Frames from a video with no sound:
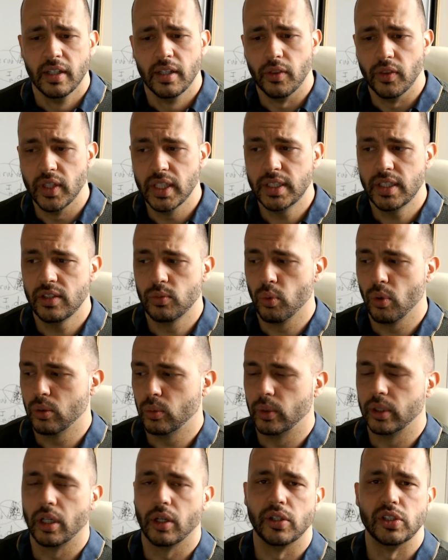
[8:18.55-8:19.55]
this is what
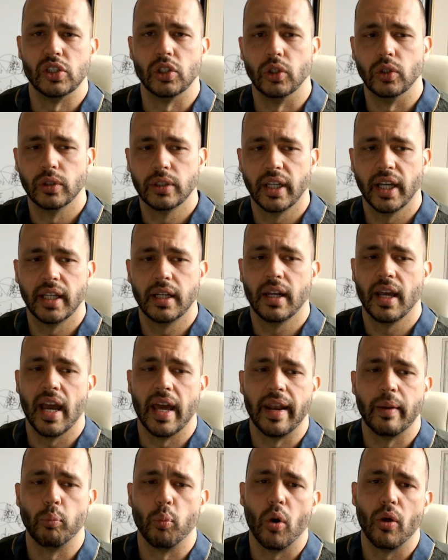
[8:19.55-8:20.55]
we're going to look at,
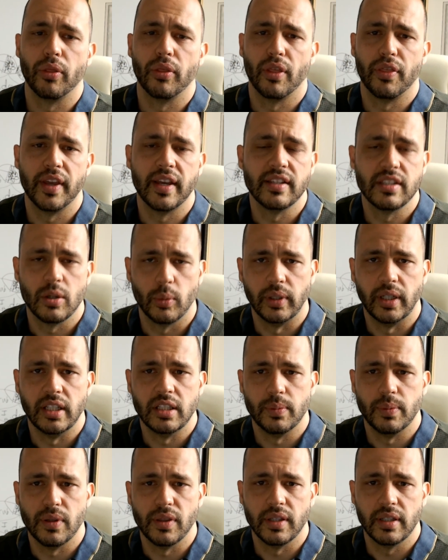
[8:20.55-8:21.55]
and what the things that we need to
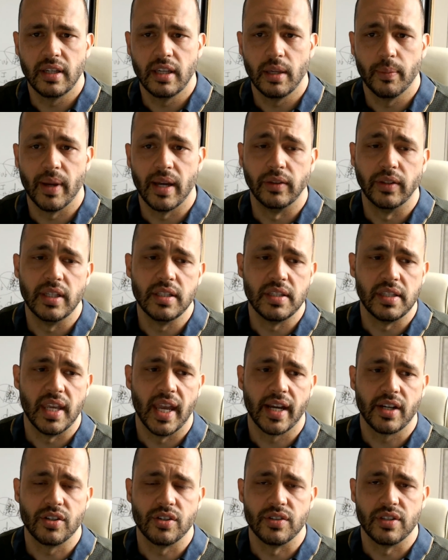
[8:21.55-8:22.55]
be thinking about, and these are the
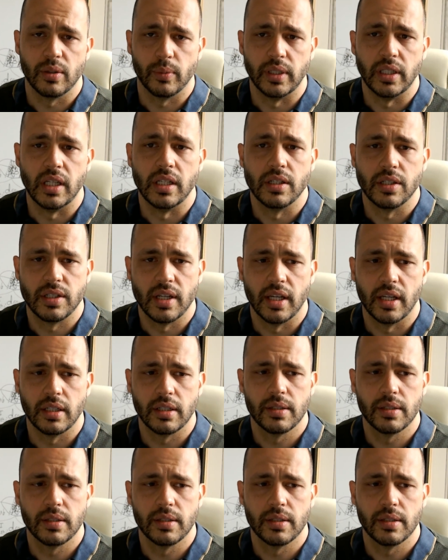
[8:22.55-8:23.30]
actions that we need to take.